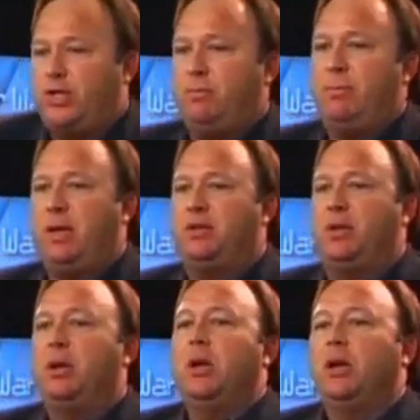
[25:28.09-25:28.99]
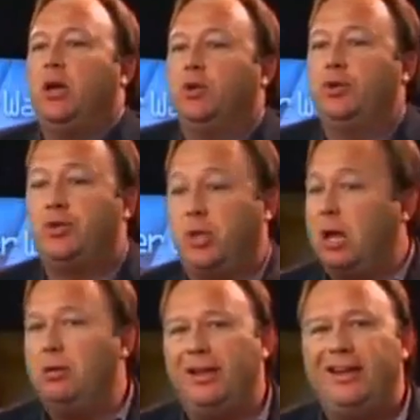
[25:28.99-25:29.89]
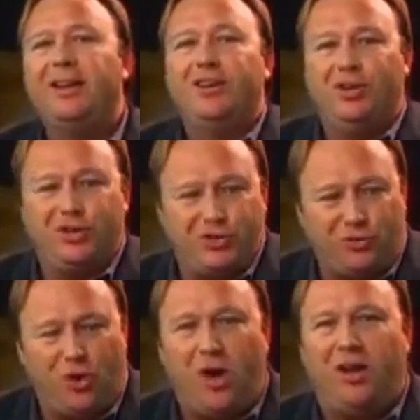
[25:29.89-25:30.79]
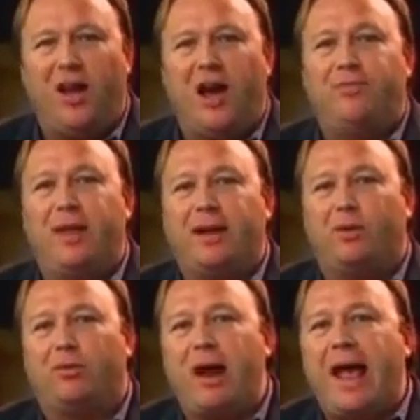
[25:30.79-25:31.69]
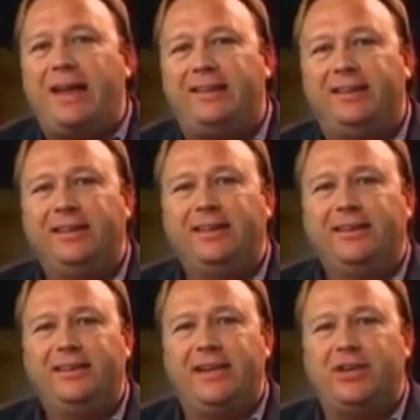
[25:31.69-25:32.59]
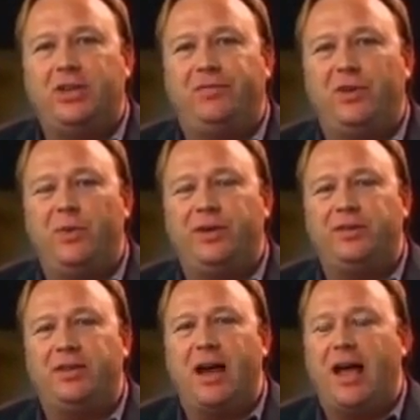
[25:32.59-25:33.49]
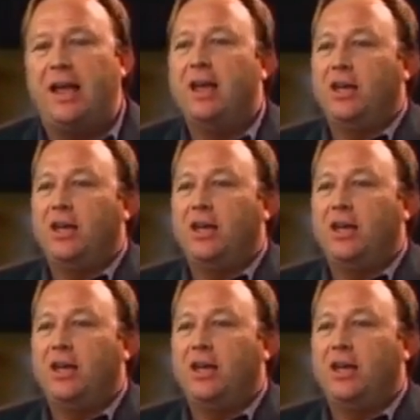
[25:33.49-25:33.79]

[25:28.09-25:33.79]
But because it kills you slowly, you just crawl off like a rat. It takes you a few weeks to die.